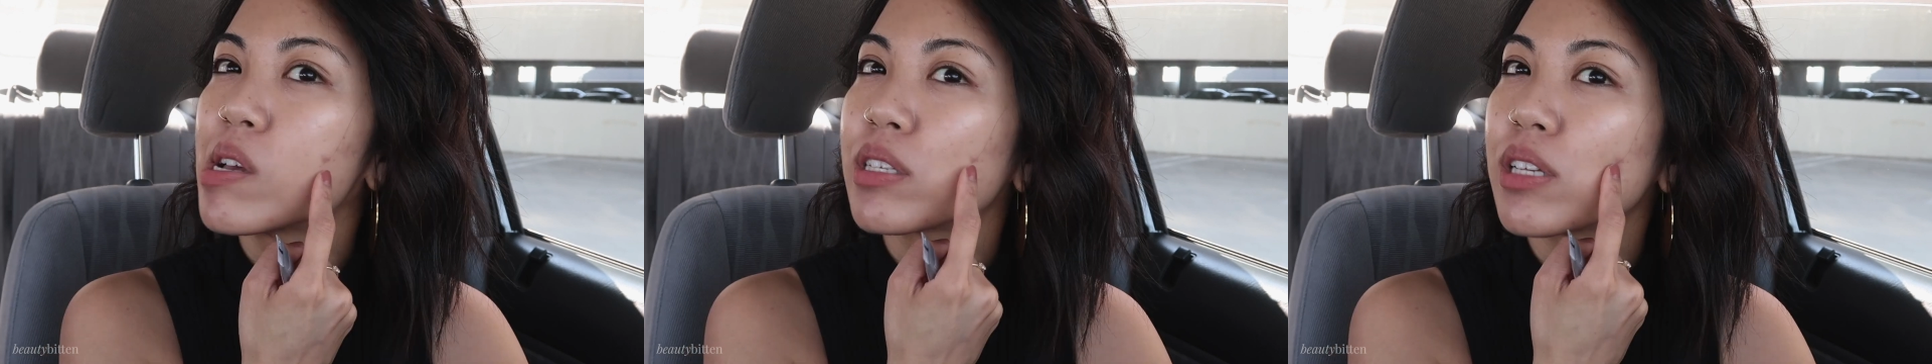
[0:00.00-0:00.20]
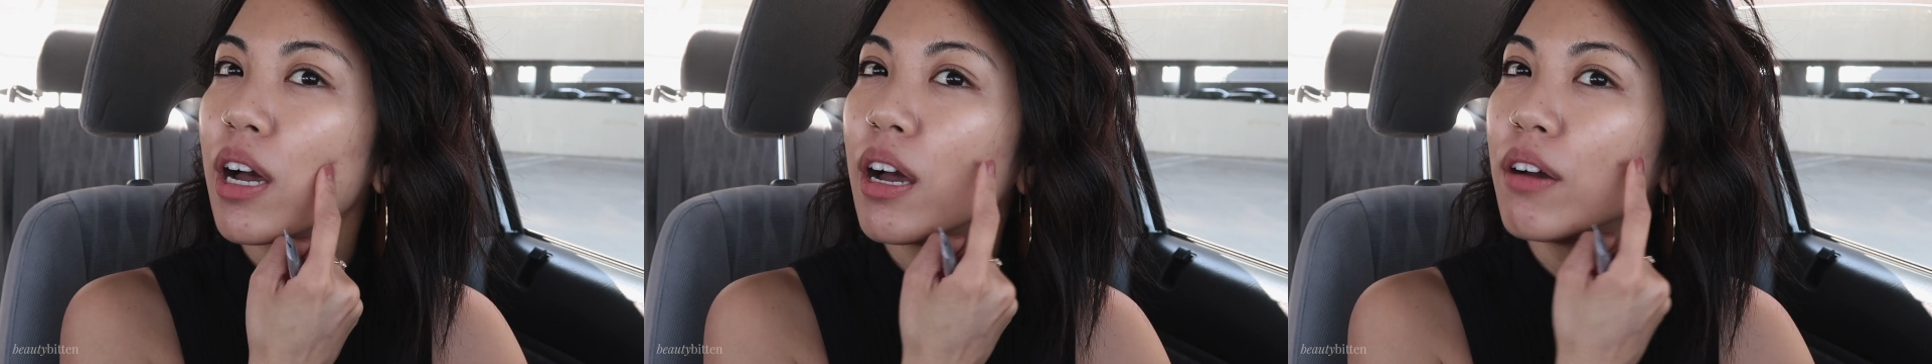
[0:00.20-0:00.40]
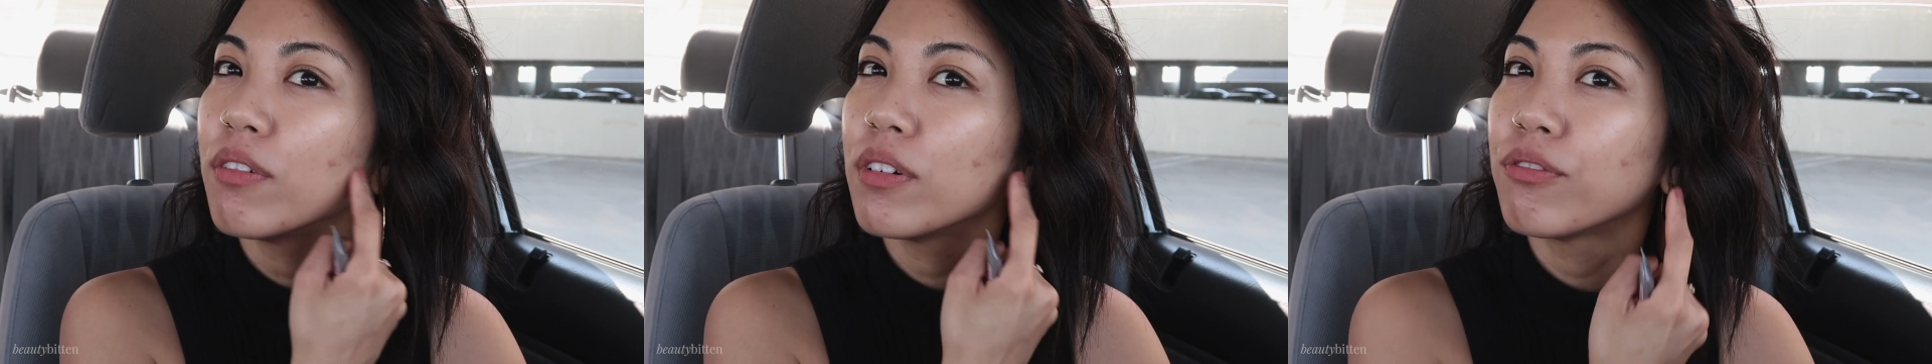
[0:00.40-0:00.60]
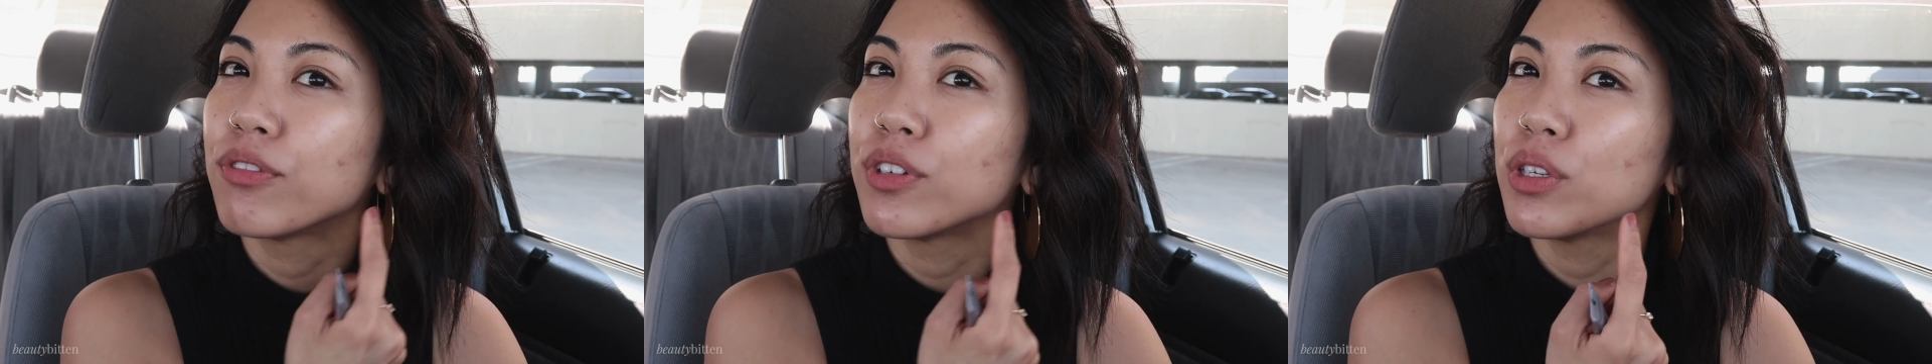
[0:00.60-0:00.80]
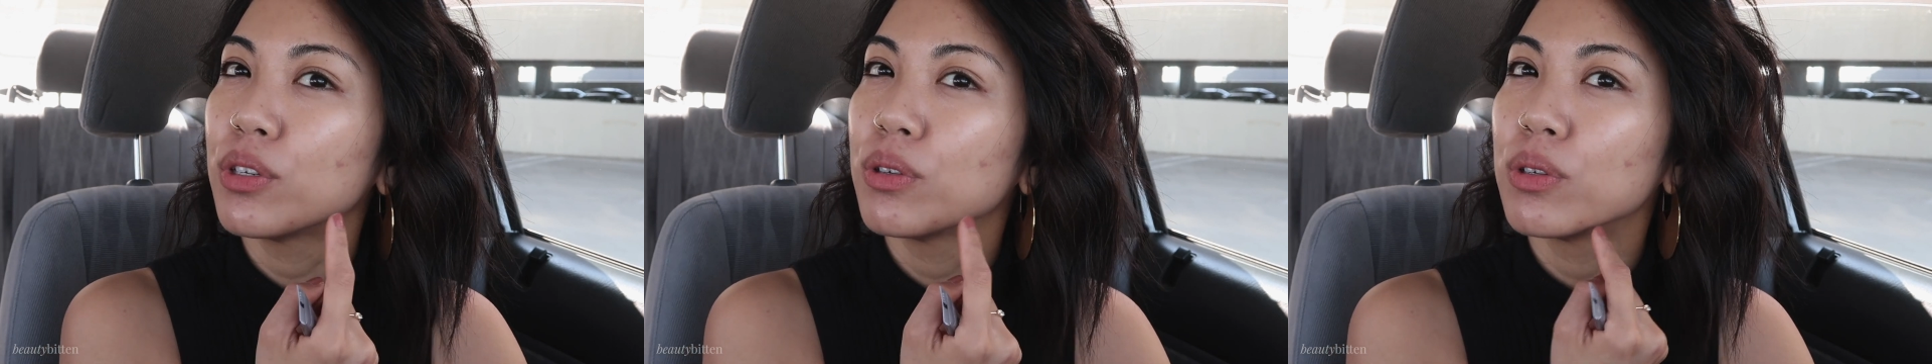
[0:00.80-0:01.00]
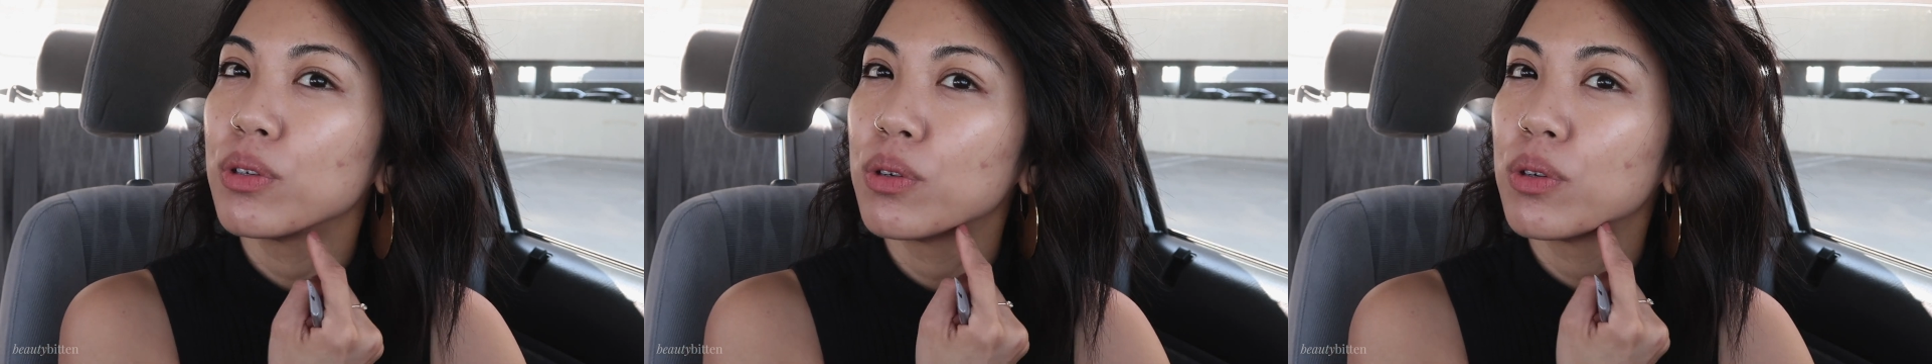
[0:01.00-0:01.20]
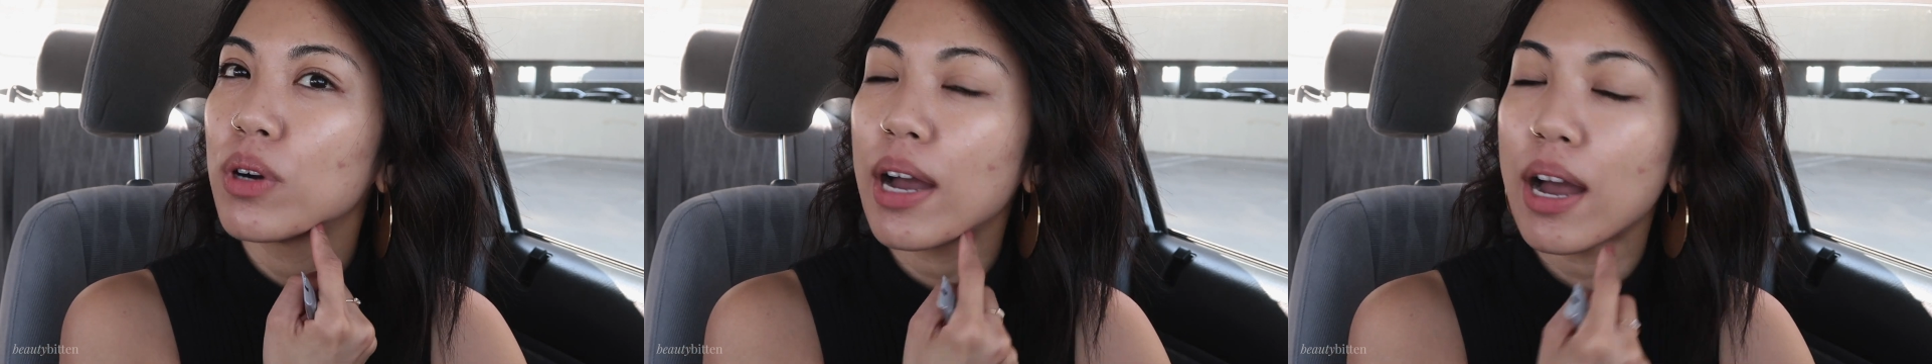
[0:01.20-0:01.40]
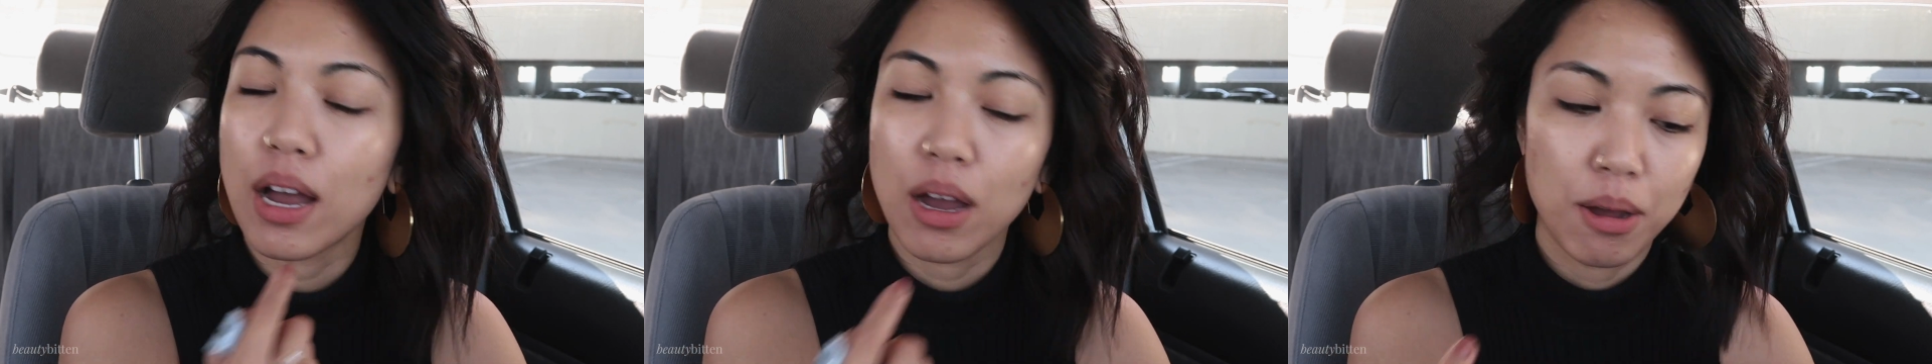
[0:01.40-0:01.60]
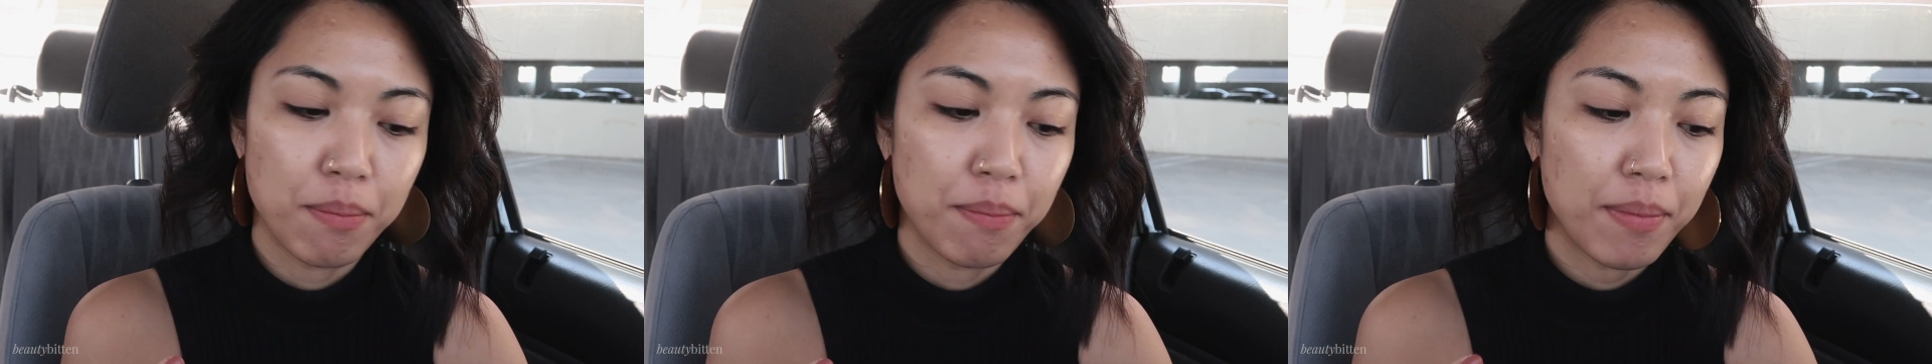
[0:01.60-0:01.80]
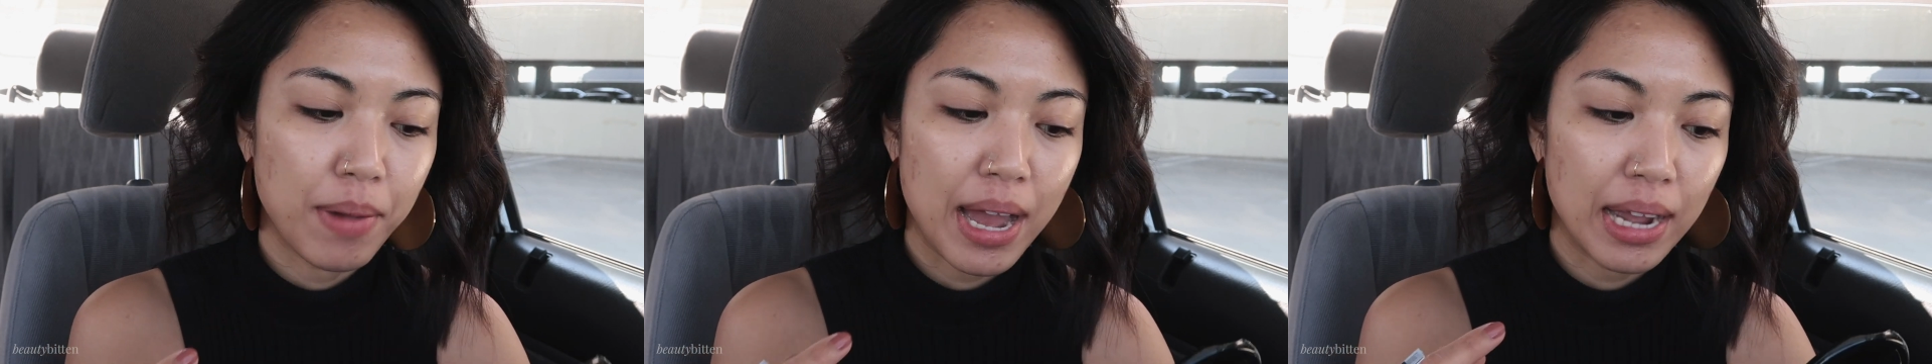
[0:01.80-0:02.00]
So I have a few
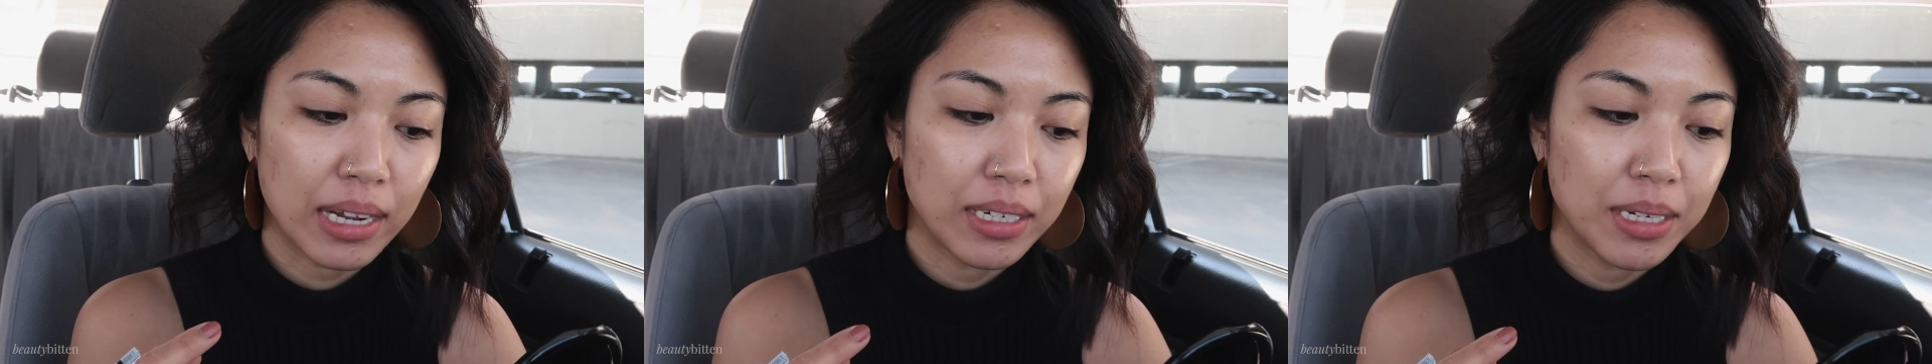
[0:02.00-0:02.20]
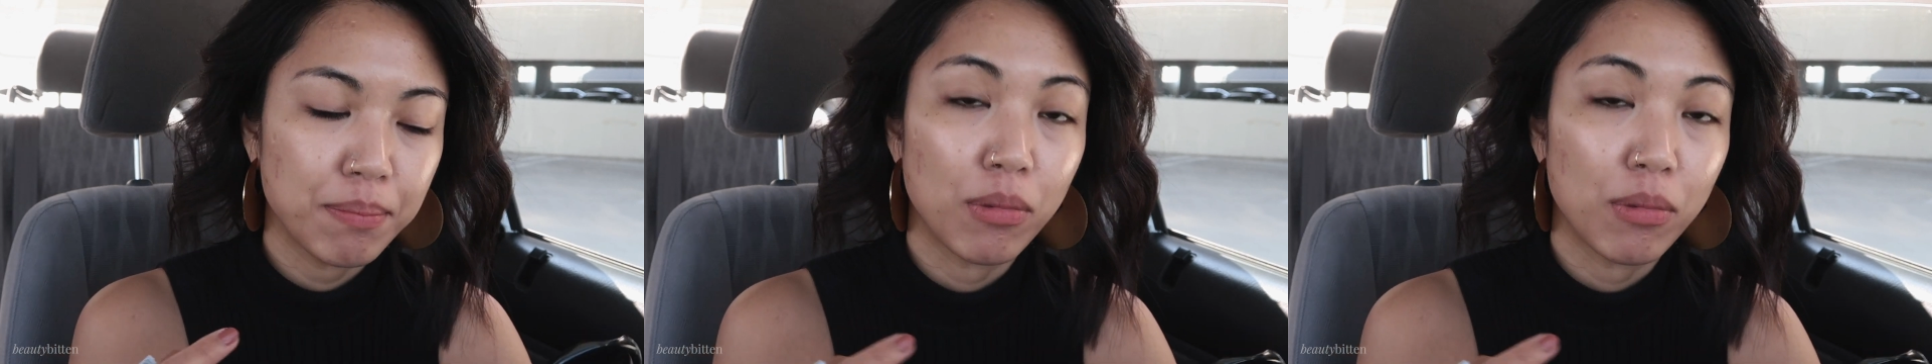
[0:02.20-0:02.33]
acne